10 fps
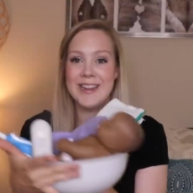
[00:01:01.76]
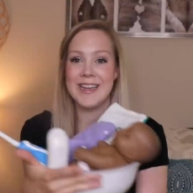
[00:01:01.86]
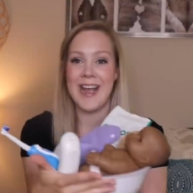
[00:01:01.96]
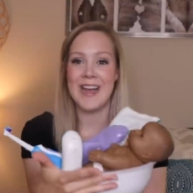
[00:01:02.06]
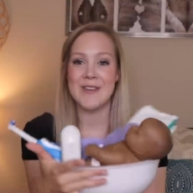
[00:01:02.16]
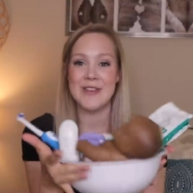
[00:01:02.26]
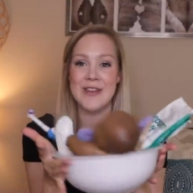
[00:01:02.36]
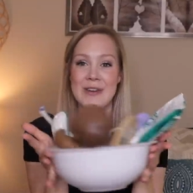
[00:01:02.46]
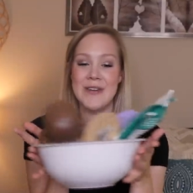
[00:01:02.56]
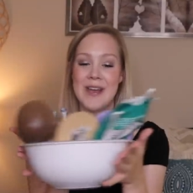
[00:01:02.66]
to kind of
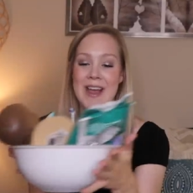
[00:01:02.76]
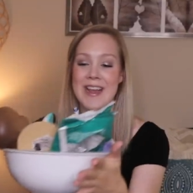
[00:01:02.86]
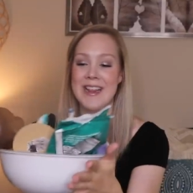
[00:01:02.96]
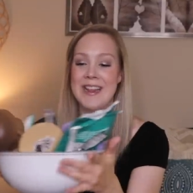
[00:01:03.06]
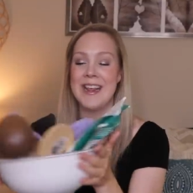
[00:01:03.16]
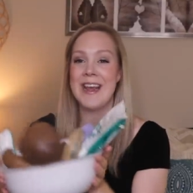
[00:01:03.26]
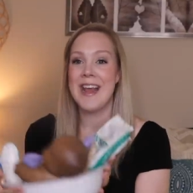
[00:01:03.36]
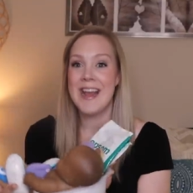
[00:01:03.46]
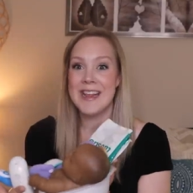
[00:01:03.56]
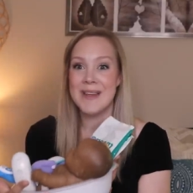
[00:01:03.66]
show you guys
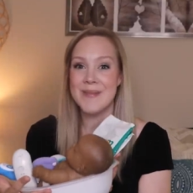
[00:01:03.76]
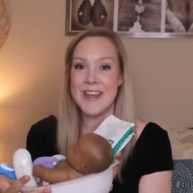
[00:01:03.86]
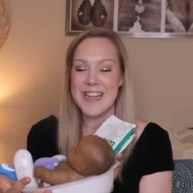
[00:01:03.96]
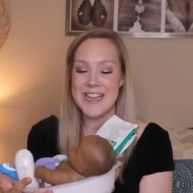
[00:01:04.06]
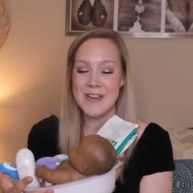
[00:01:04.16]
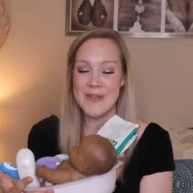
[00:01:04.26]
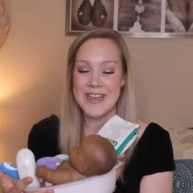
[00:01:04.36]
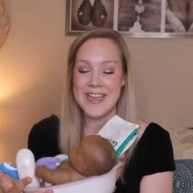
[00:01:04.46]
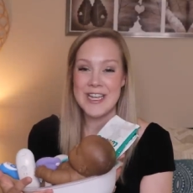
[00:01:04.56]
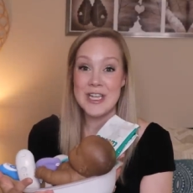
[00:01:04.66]
some things that we
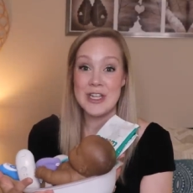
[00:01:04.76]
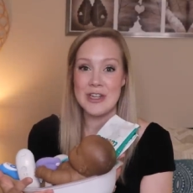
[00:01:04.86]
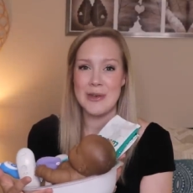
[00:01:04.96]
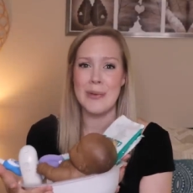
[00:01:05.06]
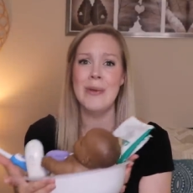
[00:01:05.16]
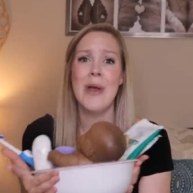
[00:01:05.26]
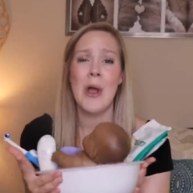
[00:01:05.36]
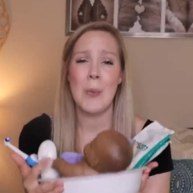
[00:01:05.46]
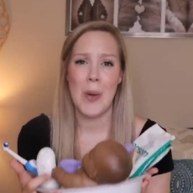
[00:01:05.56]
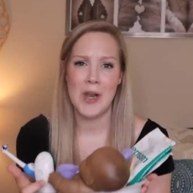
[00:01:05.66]
can do,
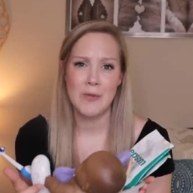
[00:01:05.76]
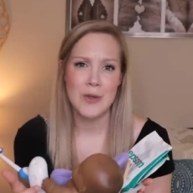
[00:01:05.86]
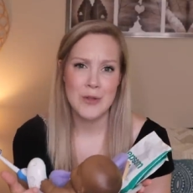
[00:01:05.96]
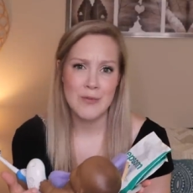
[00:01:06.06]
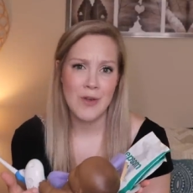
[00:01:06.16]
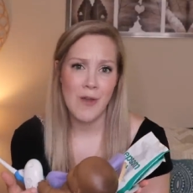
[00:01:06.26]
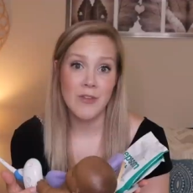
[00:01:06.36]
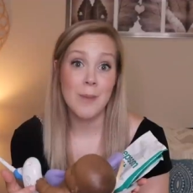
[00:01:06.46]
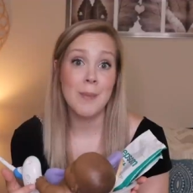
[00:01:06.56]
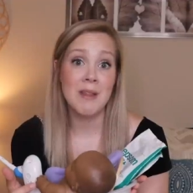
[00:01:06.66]
one of which
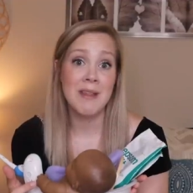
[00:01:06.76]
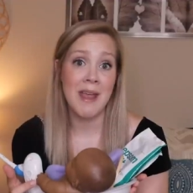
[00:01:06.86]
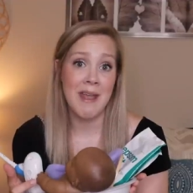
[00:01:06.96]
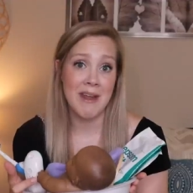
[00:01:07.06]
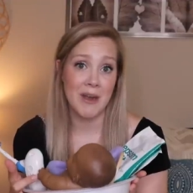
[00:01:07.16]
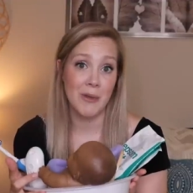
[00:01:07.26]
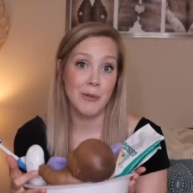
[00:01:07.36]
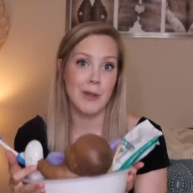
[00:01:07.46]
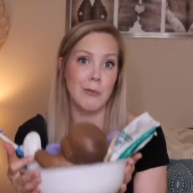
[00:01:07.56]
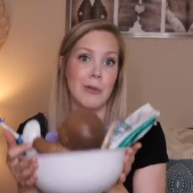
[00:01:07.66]
involves a potato,
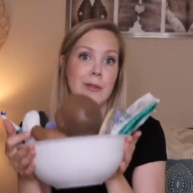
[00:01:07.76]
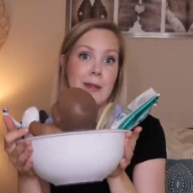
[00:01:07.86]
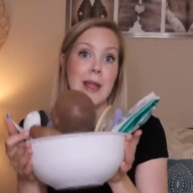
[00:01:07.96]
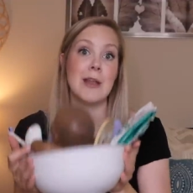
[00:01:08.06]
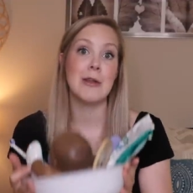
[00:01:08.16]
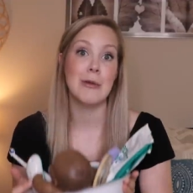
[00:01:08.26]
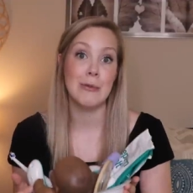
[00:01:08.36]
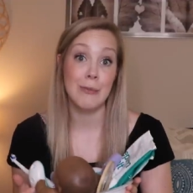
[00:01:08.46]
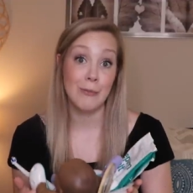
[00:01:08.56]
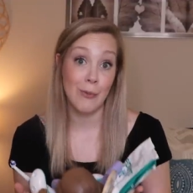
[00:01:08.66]
so stay
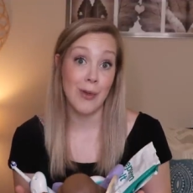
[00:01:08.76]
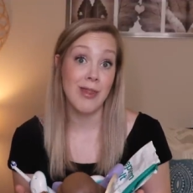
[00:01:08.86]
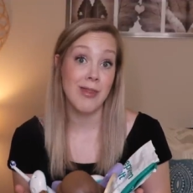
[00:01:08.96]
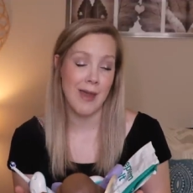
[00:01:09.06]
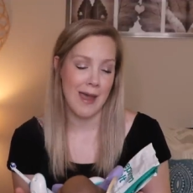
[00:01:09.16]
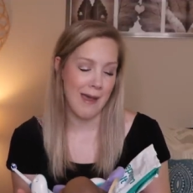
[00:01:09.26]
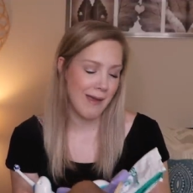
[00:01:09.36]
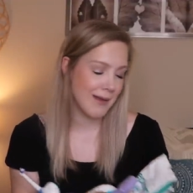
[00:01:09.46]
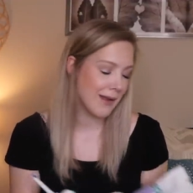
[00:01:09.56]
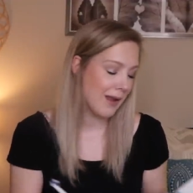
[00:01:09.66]
tuned for that.